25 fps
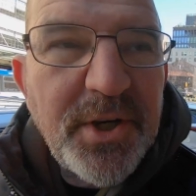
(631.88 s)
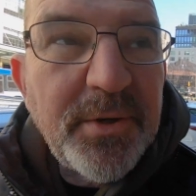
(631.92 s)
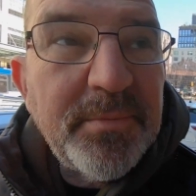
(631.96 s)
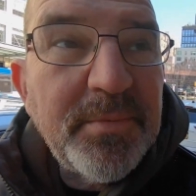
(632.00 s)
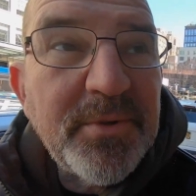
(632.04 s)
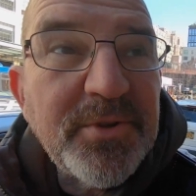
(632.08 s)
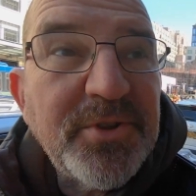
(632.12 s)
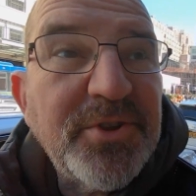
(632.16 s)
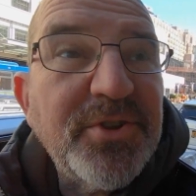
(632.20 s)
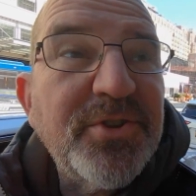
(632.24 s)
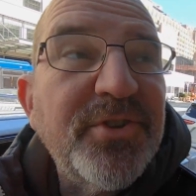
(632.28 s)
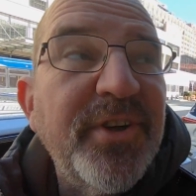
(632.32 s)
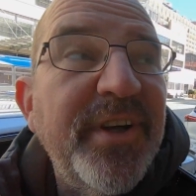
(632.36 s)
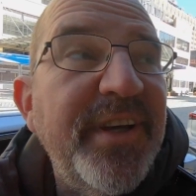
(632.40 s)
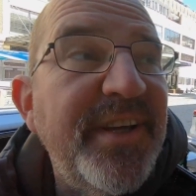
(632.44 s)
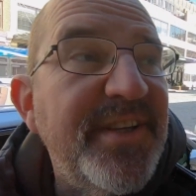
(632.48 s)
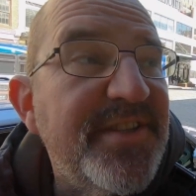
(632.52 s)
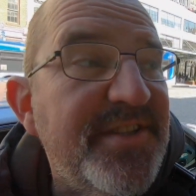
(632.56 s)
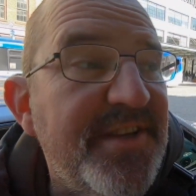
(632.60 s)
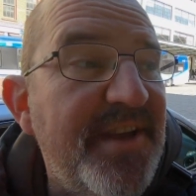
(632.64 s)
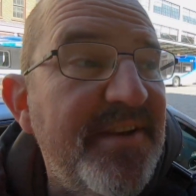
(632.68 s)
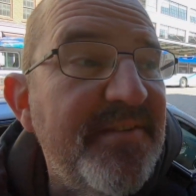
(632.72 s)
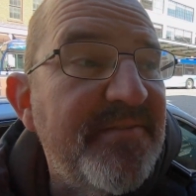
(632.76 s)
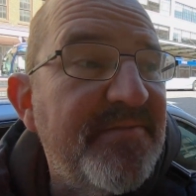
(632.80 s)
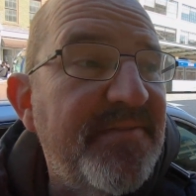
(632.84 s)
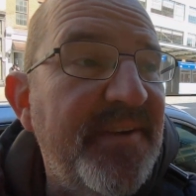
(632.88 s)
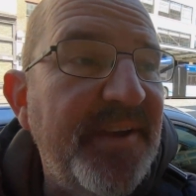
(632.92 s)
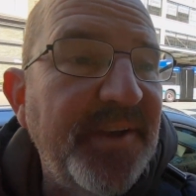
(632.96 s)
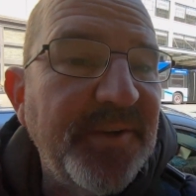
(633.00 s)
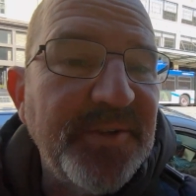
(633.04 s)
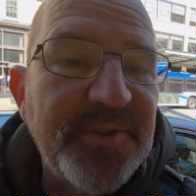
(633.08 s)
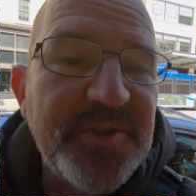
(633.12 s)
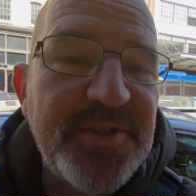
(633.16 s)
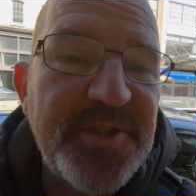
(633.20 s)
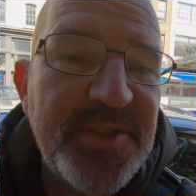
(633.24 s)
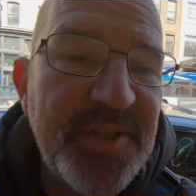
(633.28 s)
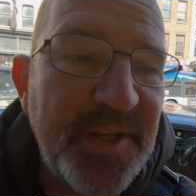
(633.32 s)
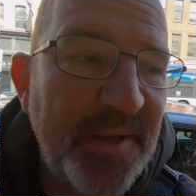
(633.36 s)
cobbled streets. It
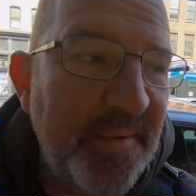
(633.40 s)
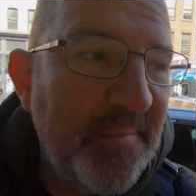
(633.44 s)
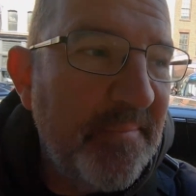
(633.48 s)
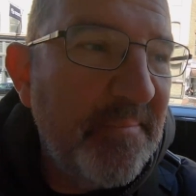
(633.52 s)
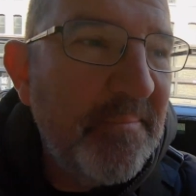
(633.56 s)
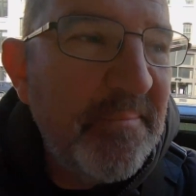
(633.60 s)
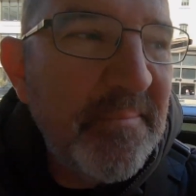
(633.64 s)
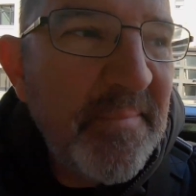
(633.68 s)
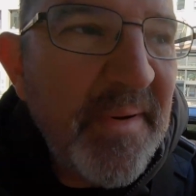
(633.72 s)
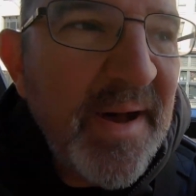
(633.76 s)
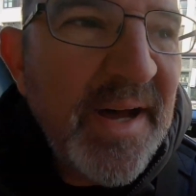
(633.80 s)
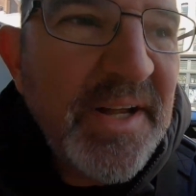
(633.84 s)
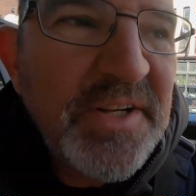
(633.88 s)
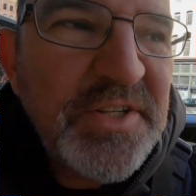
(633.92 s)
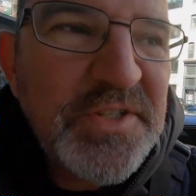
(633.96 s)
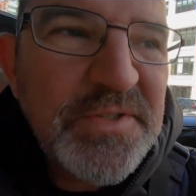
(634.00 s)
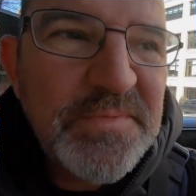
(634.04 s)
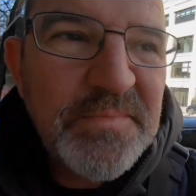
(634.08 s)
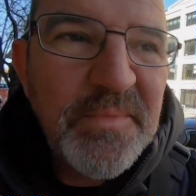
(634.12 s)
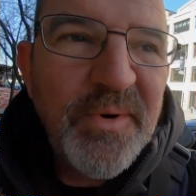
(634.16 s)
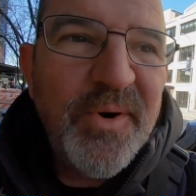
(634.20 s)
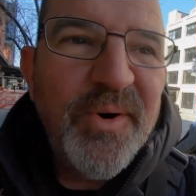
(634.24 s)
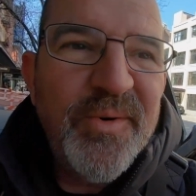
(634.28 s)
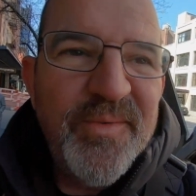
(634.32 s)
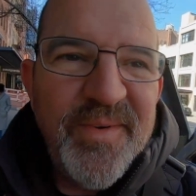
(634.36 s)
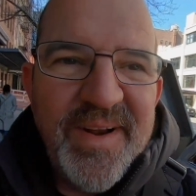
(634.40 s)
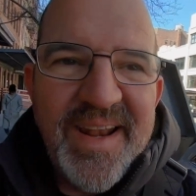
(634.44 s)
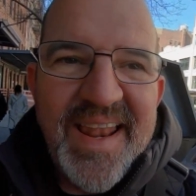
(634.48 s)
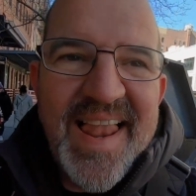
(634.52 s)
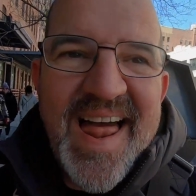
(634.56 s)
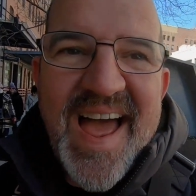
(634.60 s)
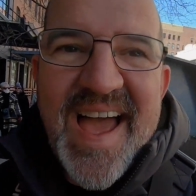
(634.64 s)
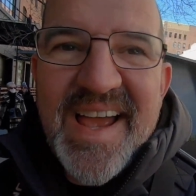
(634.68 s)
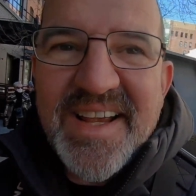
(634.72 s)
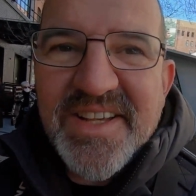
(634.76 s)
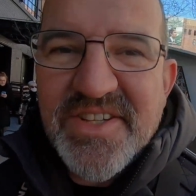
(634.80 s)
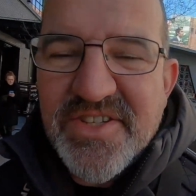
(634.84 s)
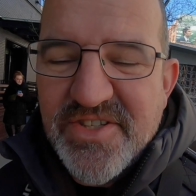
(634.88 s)
feels much more
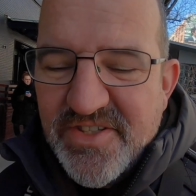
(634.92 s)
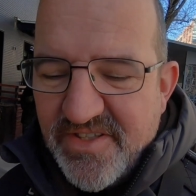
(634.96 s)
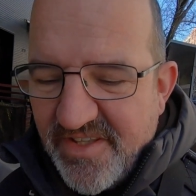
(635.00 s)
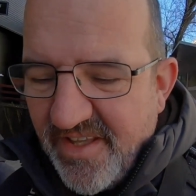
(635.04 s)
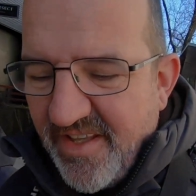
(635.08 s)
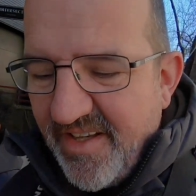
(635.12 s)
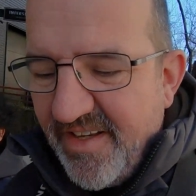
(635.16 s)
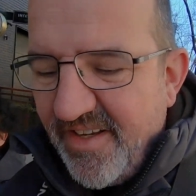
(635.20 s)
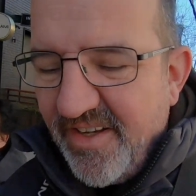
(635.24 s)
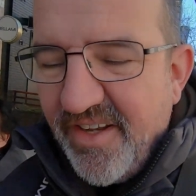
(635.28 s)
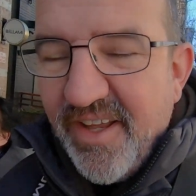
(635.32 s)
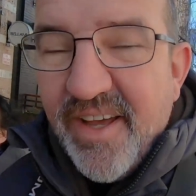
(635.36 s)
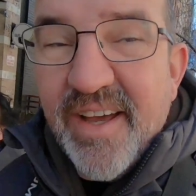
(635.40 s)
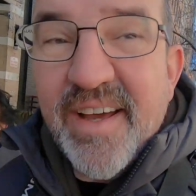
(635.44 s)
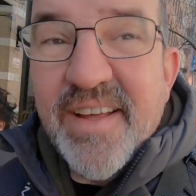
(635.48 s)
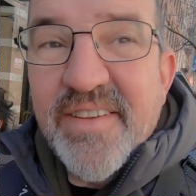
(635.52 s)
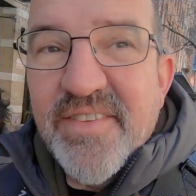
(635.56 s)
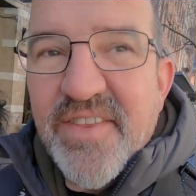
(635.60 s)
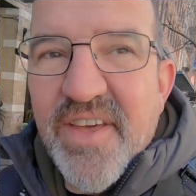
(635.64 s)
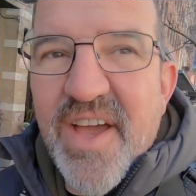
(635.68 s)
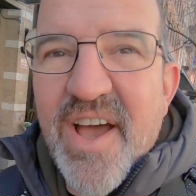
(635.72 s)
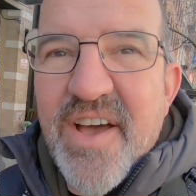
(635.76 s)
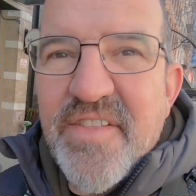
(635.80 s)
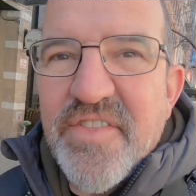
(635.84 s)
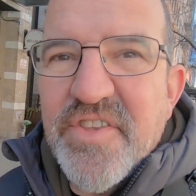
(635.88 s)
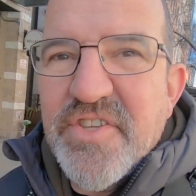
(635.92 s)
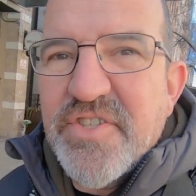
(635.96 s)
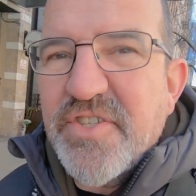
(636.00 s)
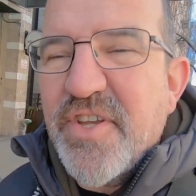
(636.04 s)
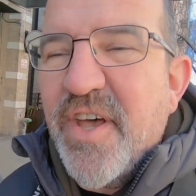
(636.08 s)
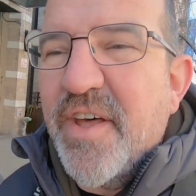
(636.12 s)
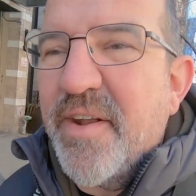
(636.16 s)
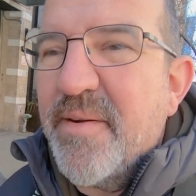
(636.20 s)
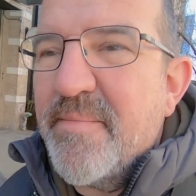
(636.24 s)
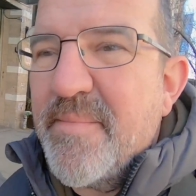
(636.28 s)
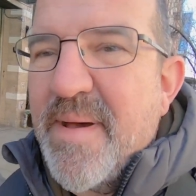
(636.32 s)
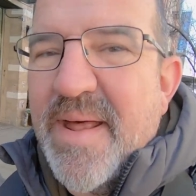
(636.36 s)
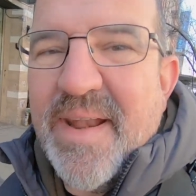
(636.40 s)
relaxed than uh, the other
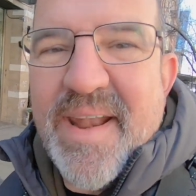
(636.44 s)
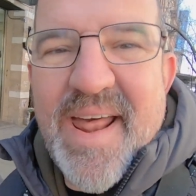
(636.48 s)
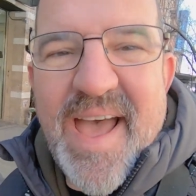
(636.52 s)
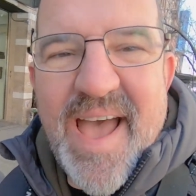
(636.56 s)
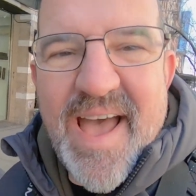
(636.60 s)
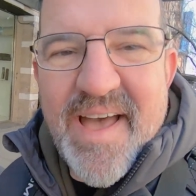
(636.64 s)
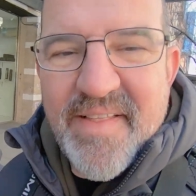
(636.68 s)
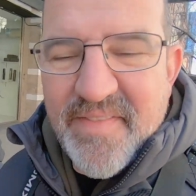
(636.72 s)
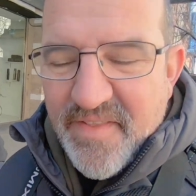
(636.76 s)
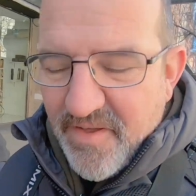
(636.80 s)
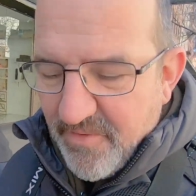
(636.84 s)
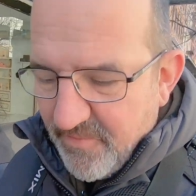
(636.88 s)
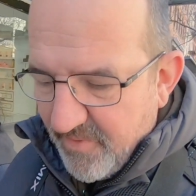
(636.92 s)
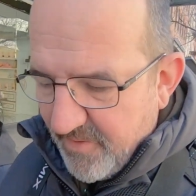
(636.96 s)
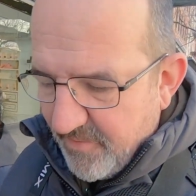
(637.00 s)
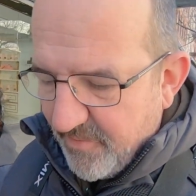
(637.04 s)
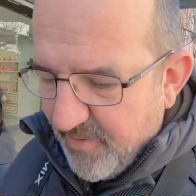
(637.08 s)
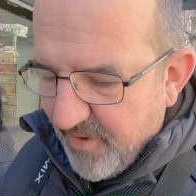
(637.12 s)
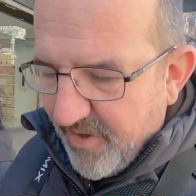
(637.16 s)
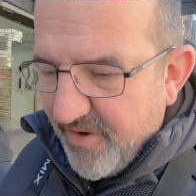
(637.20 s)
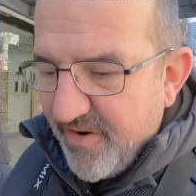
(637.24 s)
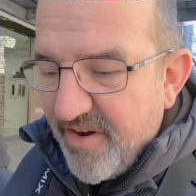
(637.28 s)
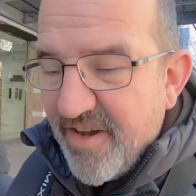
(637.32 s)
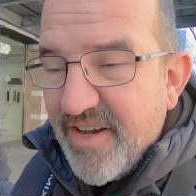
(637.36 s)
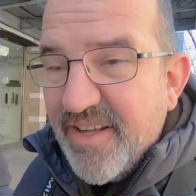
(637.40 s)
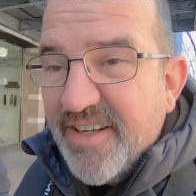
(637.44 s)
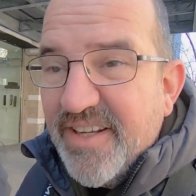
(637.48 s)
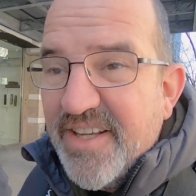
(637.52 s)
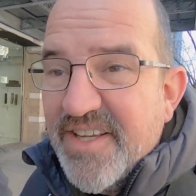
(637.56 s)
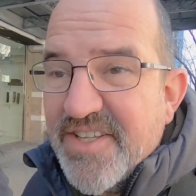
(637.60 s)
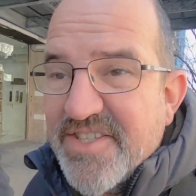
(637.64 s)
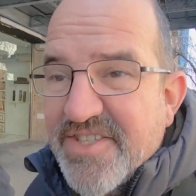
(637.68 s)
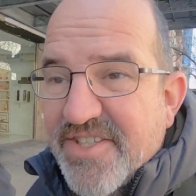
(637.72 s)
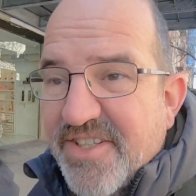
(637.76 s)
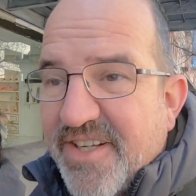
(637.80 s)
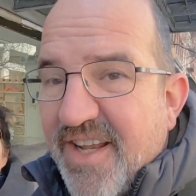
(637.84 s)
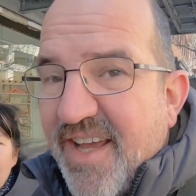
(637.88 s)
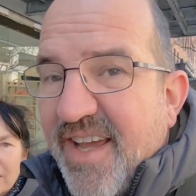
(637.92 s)
side of Manhattan that we were earlier
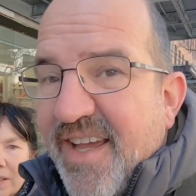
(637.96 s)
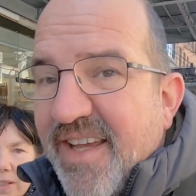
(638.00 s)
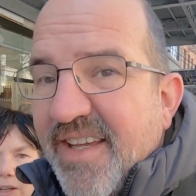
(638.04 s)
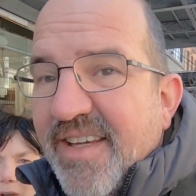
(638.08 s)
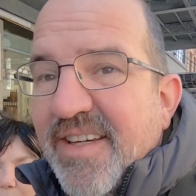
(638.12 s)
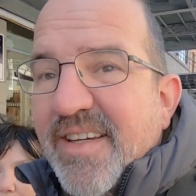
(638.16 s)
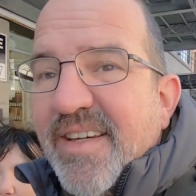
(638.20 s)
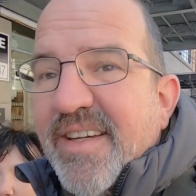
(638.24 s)
today.